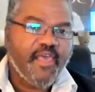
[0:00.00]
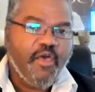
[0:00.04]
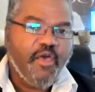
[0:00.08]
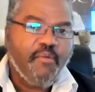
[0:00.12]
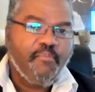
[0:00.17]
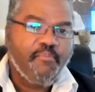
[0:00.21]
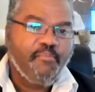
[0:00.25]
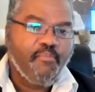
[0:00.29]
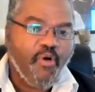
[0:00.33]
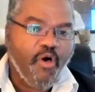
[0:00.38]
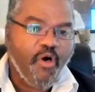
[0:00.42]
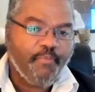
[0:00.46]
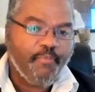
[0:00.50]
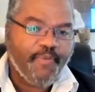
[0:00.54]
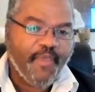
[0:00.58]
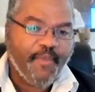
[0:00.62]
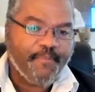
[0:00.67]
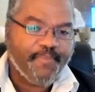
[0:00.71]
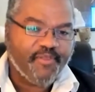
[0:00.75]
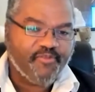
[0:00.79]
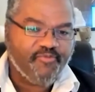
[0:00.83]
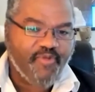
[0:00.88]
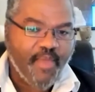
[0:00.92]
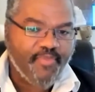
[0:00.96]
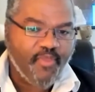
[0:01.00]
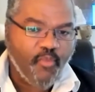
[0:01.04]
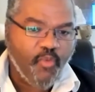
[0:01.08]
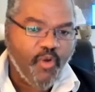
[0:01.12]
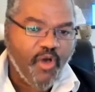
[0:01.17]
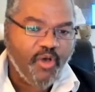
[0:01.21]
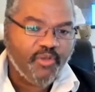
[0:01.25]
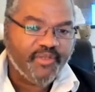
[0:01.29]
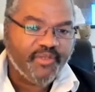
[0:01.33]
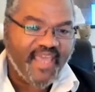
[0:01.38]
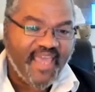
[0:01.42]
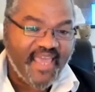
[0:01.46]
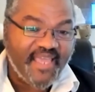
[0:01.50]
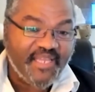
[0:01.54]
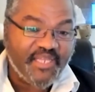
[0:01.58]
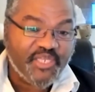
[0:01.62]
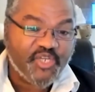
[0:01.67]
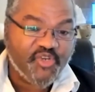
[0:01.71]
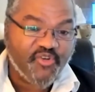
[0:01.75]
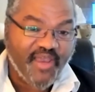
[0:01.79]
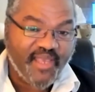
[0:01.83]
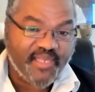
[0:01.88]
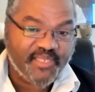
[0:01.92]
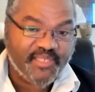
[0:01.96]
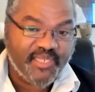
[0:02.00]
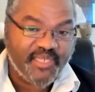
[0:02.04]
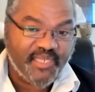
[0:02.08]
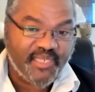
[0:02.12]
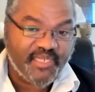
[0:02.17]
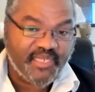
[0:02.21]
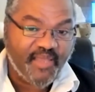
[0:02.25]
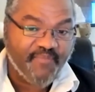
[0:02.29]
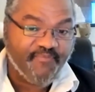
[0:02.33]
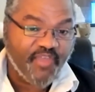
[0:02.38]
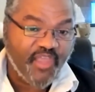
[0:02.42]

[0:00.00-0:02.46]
more people around the world interested in the